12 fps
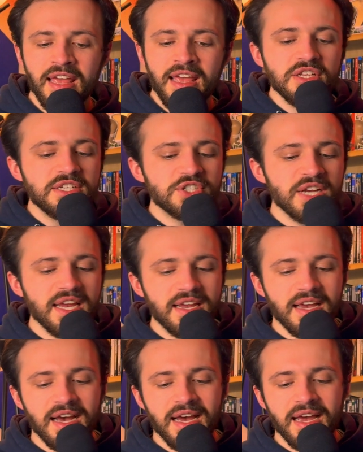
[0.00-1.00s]
cliche
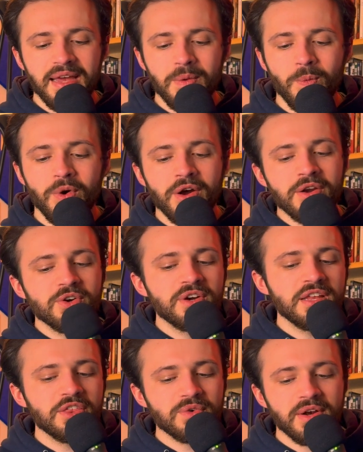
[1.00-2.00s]
guy
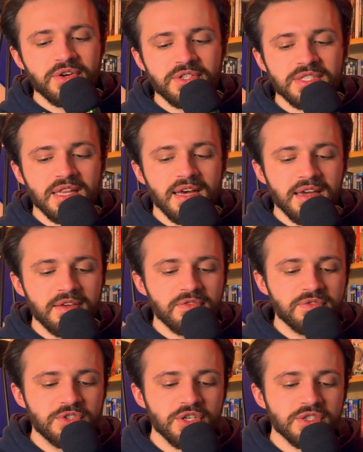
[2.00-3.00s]
wandering throughout his
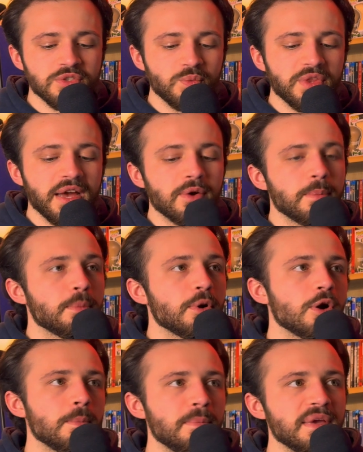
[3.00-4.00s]
life just without a
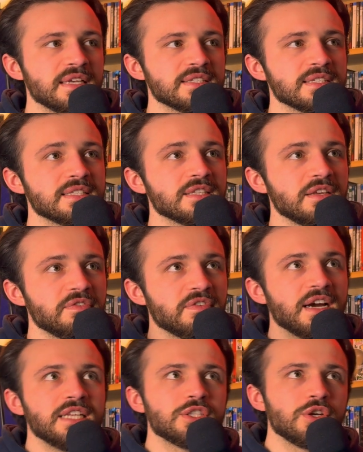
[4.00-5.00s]
purpose until he
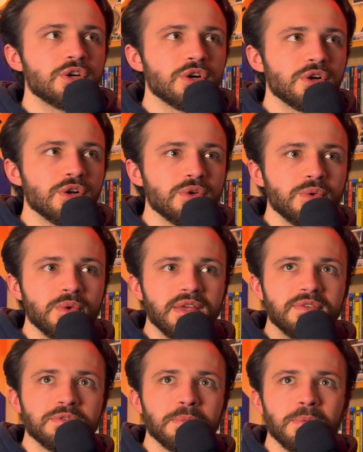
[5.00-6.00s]
finds a girl who
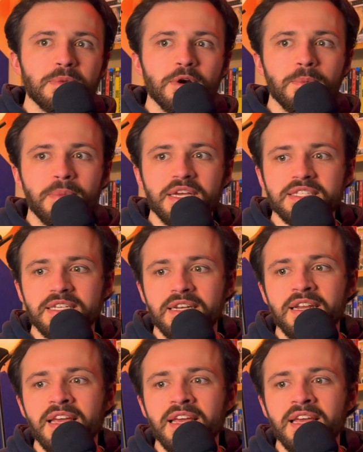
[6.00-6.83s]
gives him a purpose